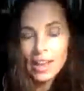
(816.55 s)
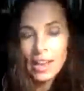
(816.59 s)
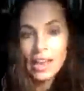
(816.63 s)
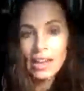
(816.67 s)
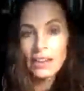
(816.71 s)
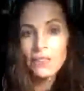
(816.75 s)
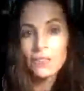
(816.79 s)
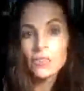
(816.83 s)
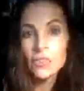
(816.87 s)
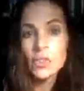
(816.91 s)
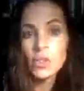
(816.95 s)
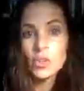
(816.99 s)

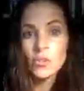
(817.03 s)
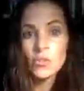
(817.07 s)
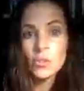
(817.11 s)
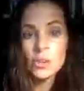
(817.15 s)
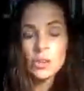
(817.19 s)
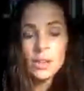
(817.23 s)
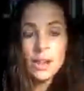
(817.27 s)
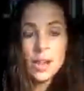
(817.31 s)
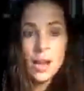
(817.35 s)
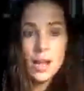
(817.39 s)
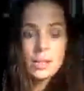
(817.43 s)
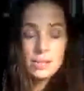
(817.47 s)
If you
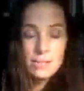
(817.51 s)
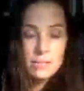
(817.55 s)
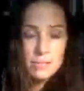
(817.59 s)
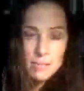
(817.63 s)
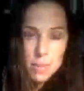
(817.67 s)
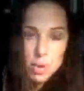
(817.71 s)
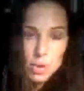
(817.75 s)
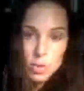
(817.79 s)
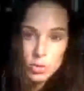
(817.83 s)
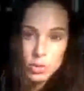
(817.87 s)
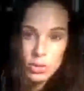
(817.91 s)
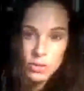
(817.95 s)
feel
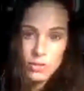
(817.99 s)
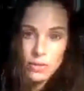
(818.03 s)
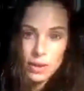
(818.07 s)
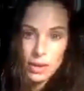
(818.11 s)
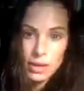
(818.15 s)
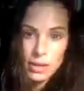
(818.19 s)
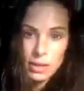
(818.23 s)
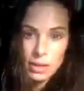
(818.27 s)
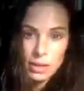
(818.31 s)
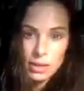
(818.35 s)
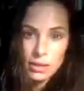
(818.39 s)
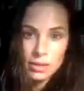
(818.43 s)

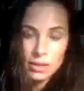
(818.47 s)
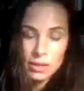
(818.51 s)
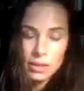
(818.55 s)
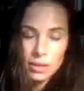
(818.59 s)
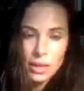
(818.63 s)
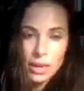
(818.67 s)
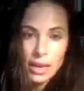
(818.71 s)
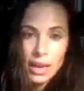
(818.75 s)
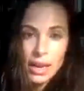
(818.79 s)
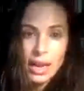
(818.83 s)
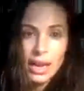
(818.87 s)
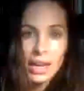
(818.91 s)
unmotivated,
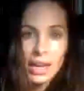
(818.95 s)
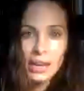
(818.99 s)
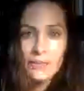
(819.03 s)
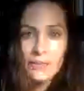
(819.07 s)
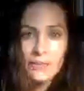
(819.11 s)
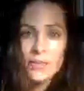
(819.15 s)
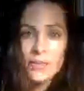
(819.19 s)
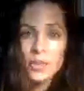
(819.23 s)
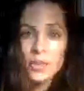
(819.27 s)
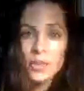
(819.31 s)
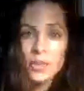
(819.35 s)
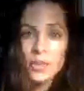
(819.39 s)
if
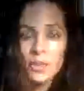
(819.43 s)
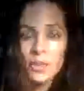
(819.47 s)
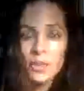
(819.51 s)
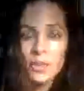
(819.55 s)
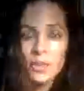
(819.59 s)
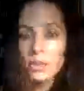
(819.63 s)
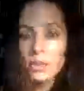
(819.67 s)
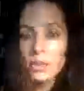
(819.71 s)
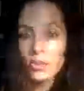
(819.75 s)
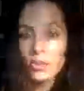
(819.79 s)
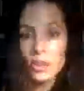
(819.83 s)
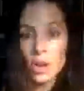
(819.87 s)
you feel like
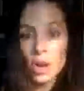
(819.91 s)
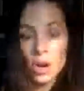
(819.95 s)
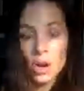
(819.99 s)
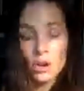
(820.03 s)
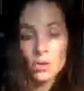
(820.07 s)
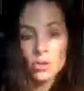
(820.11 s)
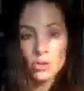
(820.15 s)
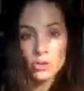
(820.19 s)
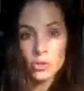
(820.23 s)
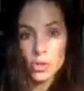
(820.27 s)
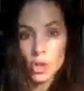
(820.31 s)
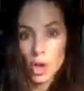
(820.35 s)
you
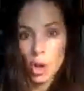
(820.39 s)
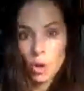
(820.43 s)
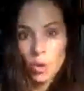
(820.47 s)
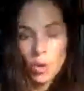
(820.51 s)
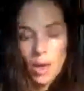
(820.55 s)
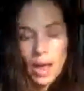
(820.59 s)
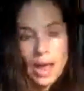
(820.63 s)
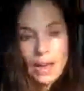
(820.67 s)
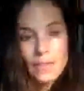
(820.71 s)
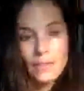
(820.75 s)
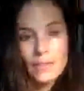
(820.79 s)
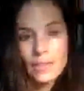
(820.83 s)
don't
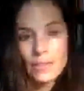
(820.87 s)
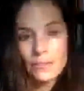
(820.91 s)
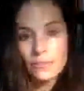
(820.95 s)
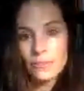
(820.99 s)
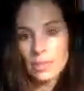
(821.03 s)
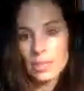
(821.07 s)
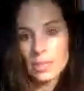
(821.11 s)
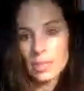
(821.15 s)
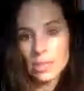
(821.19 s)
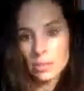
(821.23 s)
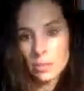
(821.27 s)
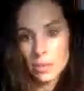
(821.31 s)
have enough
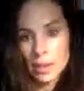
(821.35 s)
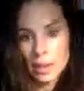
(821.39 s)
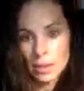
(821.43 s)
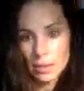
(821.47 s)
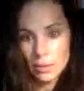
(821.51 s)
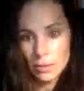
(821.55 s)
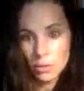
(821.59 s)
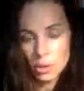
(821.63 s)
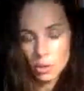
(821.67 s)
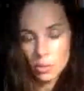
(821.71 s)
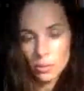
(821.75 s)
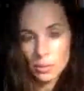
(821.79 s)
money to pay
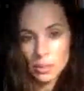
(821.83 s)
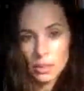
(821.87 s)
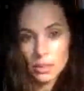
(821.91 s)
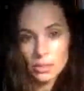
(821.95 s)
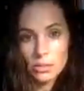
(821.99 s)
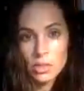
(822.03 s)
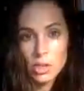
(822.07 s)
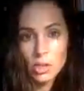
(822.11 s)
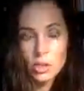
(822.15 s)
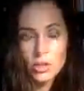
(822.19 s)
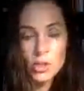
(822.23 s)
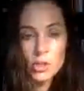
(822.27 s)
your
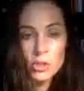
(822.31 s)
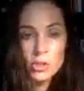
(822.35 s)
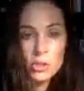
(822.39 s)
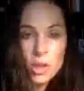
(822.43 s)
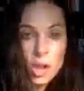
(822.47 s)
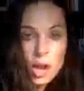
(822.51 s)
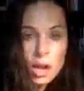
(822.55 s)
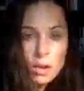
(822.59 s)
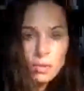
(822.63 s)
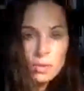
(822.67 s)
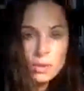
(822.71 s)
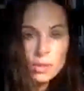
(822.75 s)
bills, or you're
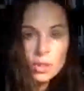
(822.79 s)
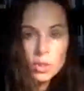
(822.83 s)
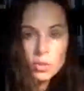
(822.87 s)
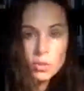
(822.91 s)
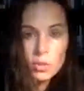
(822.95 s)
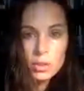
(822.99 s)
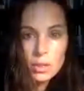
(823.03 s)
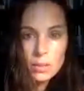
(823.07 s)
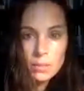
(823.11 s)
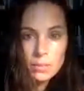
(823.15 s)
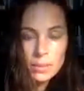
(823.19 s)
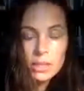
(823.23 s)
not where you
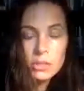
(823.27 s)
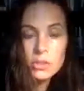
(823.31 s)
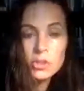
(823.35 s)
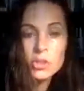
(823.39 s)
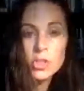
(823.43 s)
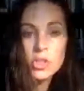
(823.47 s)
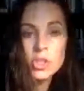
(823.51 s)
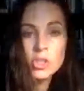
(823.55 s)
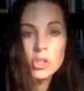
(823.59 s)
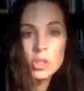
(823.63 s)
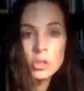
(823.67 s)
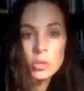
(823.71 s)
want to be,
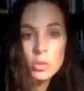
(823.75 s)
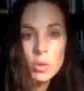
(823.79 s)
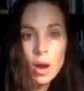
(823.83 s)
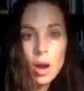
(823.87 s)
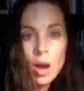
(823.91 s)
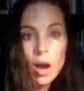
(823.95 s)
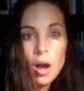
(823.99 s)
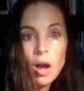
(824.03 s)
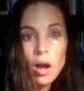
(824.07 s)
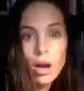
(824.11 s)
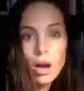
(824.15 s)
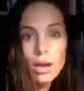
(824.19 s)
do you
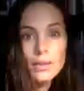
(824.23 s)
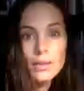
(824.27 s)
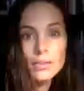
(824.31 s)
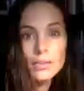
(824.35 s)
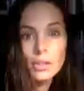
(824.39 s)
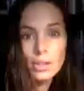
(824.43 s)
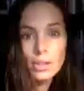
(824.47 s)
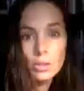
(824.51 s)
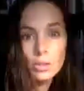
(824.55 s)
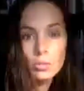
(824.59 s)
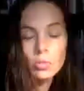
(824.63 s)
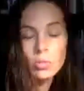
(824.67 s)

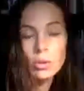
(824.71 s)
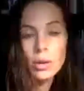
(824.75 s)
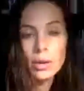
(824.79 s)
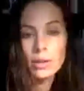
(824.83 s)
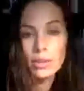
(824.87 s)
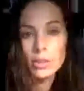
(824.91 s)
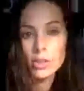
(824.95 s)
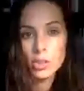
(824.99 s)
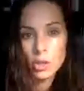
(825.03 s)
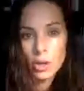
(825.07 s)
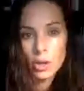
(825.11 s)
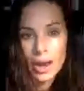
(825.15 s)
honor
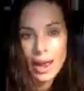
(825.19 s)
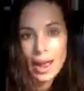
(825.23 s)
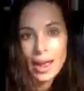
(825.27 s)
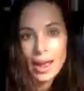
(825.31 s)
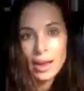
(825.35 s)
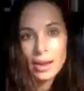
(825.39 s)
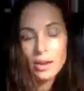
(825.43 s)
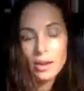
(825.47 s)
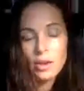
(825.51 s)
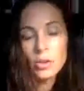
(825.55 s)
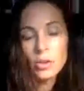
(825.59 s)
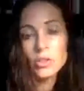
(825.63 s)
where you're
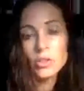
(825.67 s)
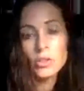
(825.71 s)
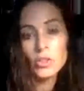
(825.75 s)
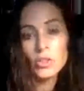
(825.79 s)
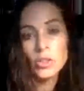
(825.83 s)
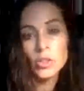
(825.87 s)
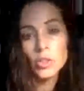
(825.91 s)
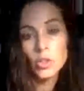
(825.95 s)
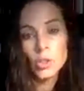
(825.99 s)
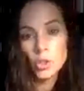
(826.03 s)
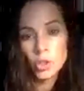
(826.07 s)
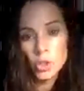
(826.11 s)
at, or do
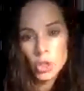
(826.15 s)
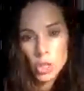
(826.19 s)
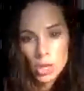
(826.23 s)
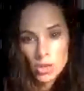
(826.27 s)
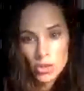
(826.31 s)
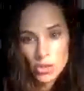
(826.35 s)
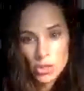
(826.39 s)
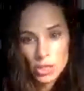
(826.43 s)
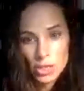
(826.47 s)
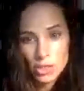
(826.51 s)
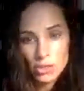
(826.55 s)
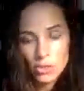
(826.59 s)
you
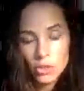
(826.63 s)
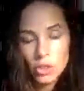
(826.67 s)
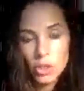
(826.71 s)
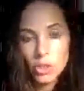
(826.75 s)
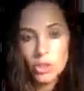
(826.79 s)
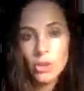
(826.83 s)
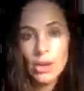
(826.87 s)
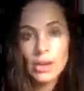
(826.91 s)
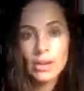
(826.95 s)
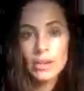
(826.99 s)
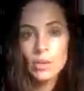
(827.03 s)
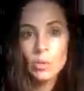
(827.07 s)
judge it? Do you
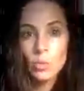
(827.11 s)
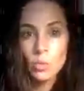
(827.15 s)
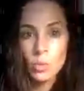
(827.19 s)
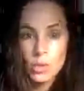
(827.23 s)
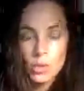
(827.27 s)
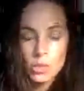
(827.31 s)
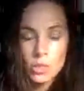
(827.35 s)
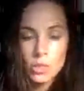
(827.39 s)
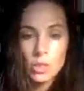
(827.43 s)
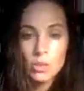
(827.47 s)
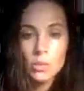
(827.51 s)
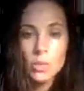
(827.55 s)
try to
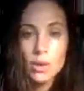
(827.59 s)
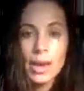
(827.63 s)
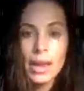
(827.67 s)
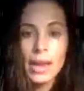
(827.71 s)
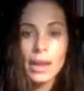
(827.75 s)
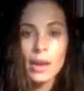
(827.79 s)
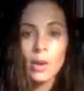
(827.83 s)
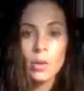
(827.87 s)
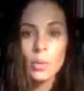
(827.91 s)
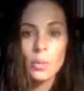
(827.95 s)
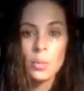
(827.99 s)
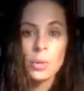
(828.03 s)
wish it
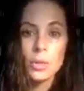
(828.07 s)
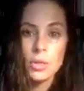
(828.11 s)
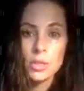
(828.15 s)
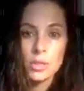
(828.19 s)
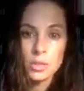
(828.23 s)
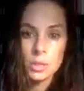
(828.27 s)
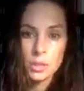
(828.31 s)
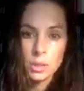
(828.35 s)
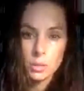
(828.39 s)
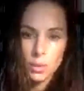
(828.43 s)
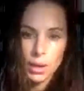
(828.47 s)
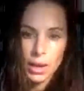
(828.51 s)
away or
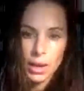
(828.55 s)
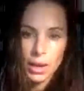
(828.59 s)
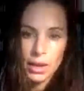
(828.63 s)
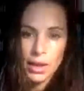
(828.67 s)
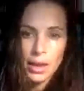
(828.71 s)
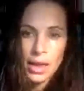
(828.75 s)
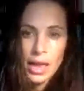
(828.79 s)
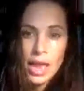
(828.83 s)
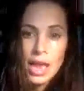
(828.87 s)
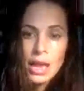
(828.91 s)
push it away?